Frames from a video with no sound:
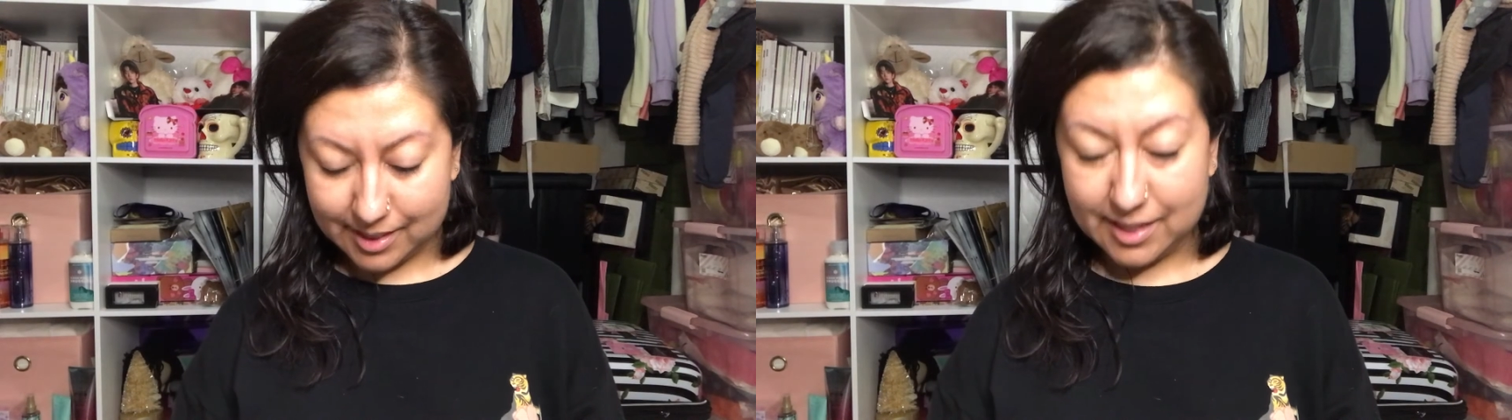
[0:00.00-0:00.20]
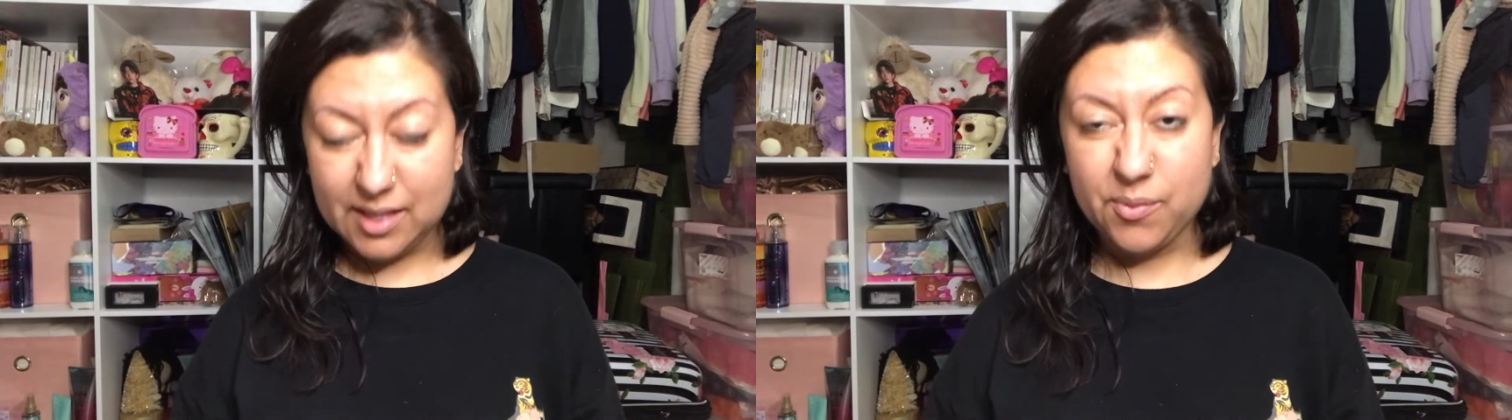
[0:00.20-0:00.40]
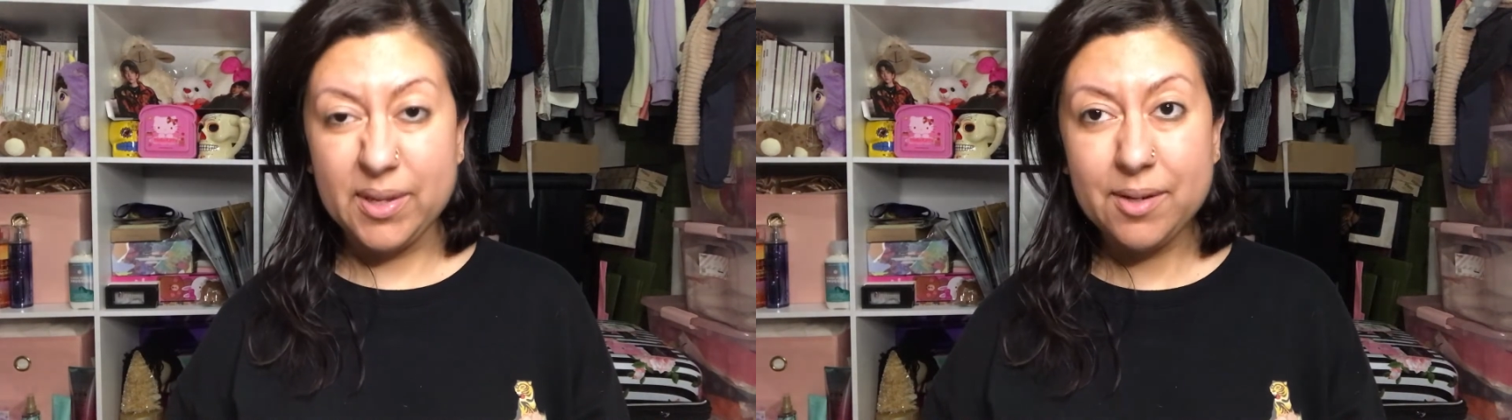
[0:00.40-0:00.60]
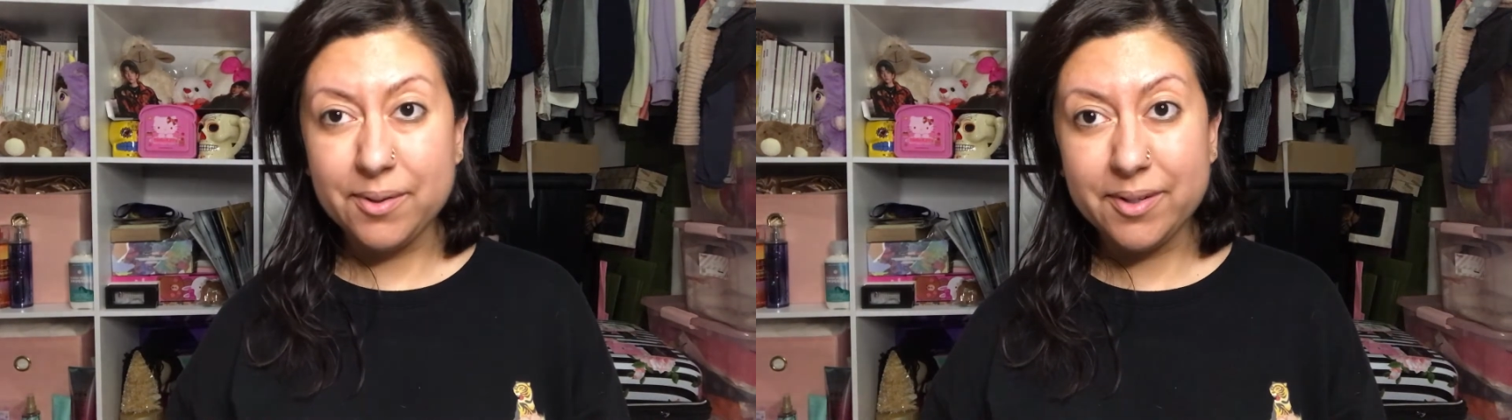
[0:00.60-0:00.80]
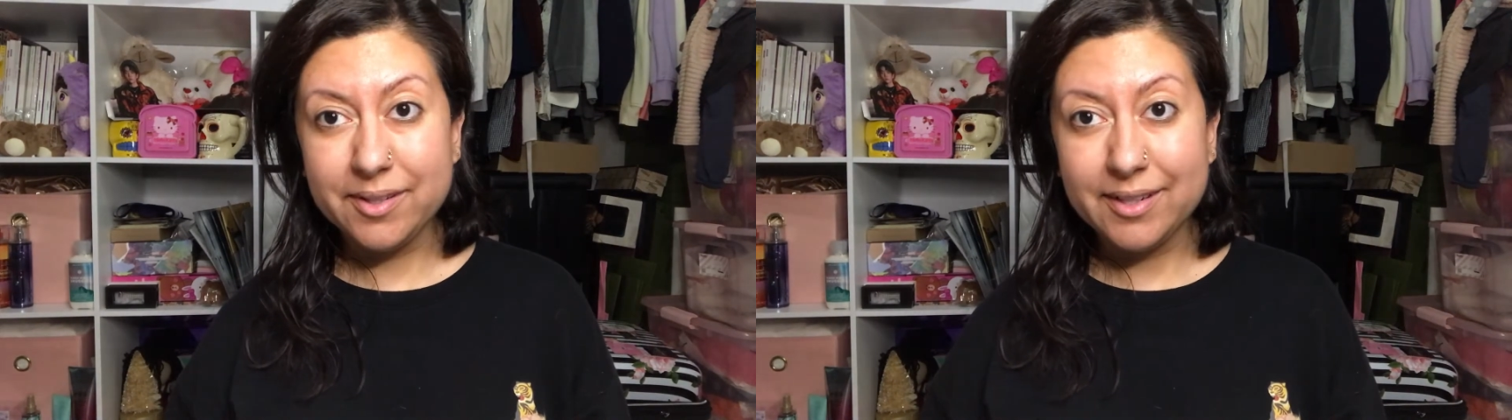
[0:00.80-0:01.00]
A
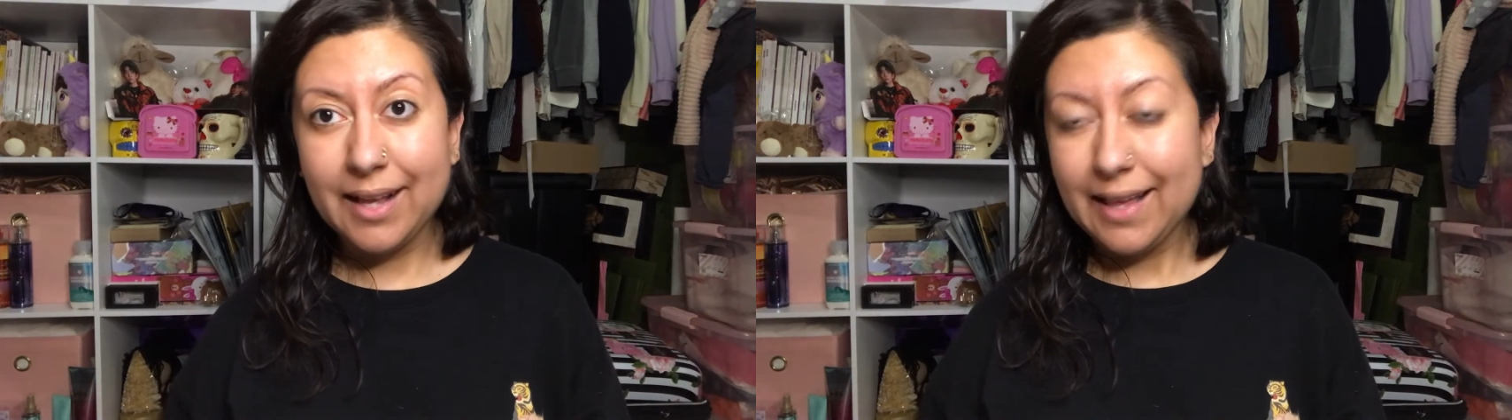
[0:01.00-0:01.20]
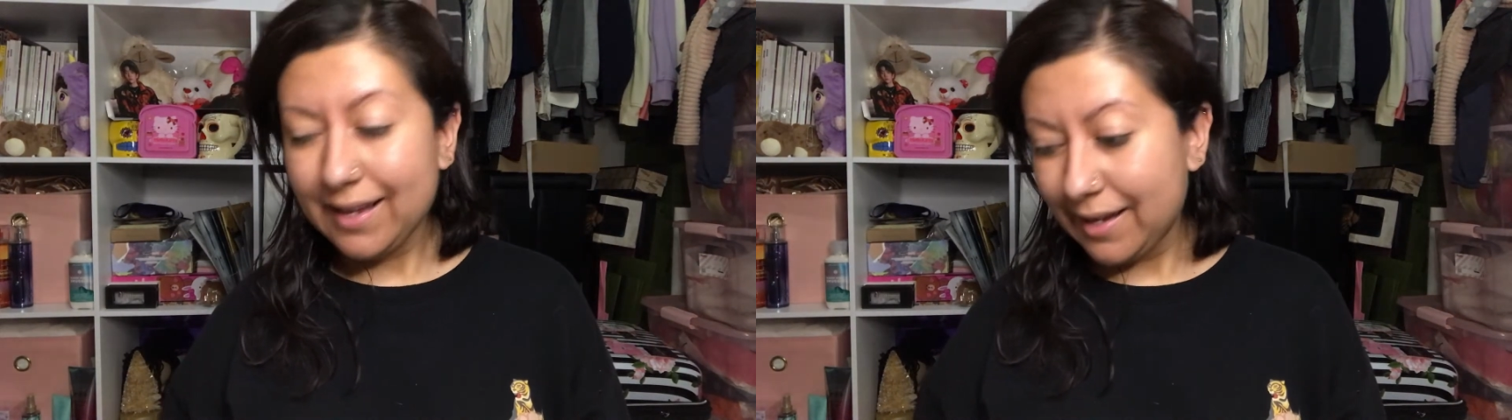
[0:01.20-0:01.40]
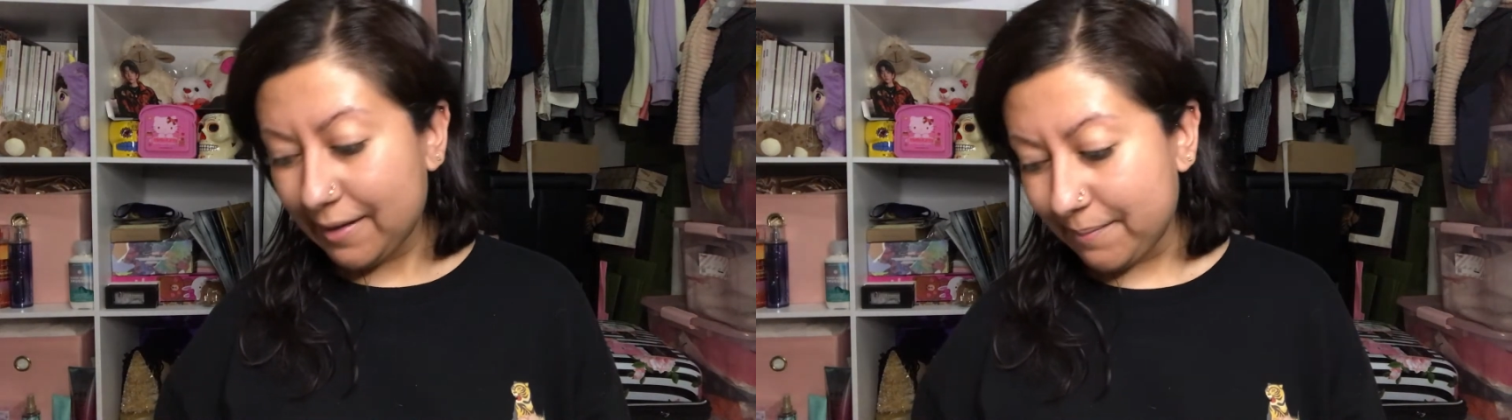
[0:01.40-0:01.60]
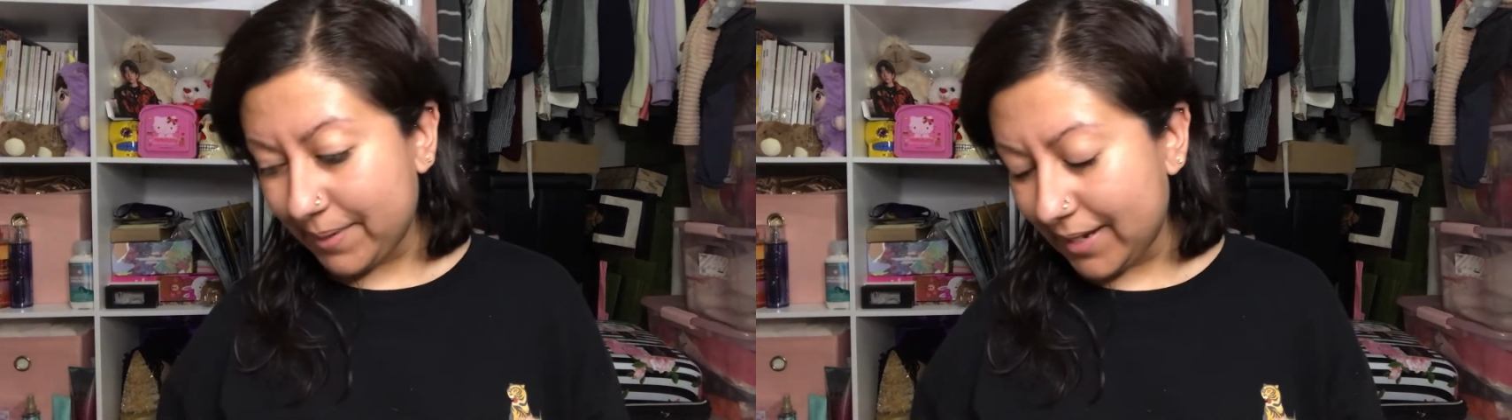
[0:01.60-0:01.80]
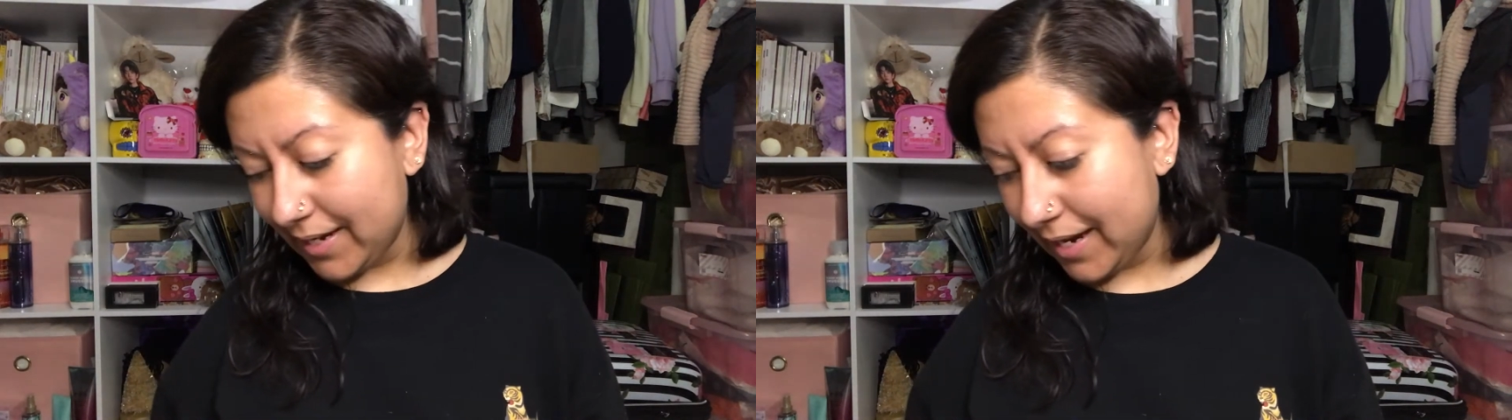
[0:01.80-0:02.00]
little,
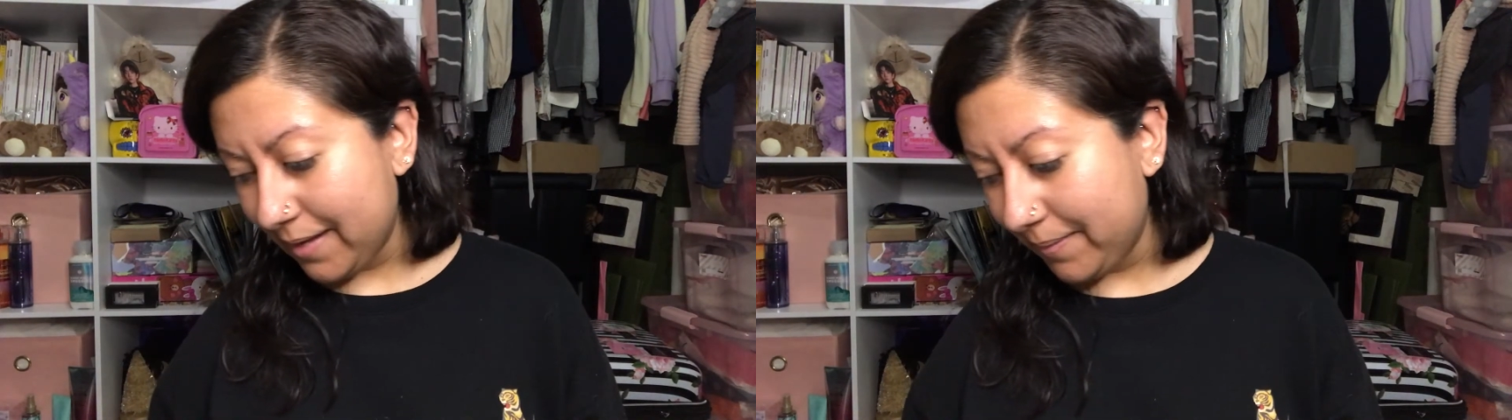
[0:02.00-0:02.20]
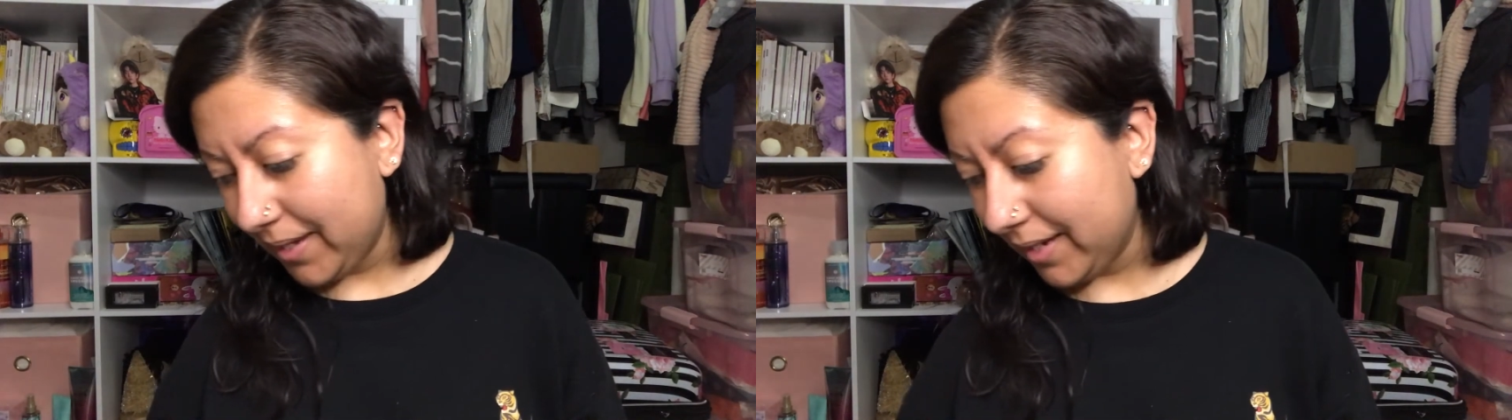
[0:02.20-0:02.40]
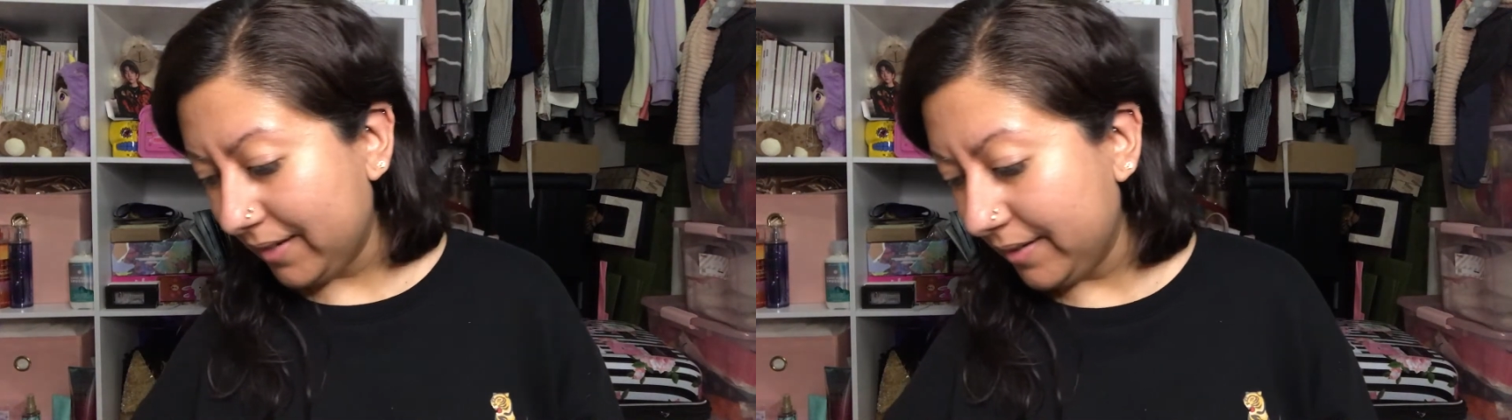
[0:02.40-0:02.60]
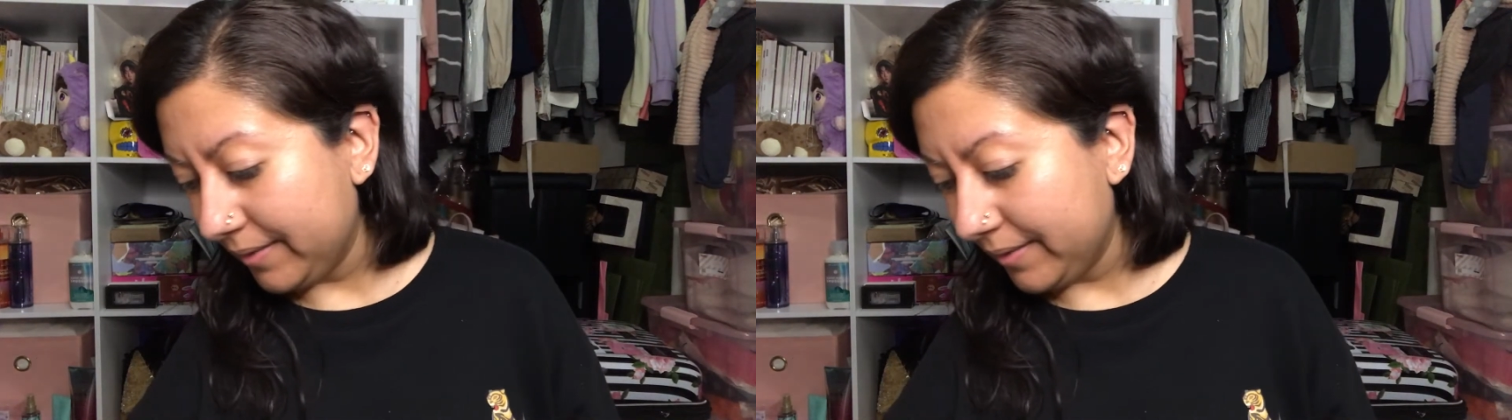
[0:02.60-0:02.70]
but I mean,